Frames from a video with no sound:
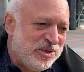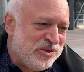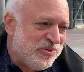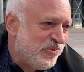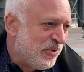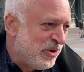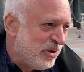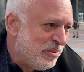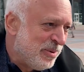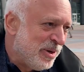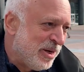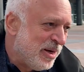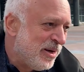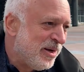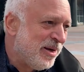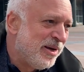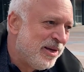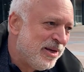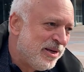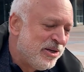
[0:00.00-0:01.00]
from a
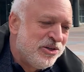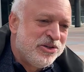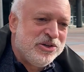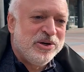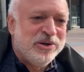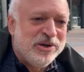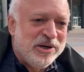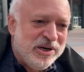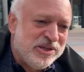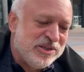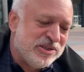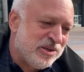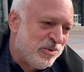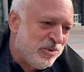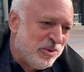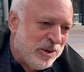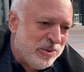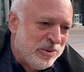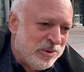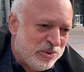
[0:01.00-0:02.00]
journalist, a
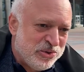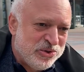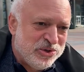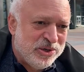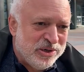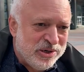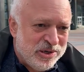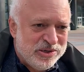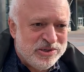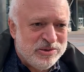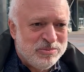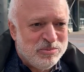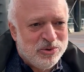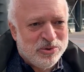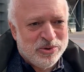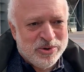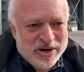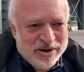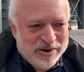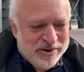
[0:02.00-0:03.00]
well-known journalist in
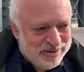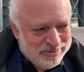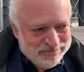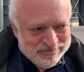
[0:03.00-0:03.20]
Bulgaria.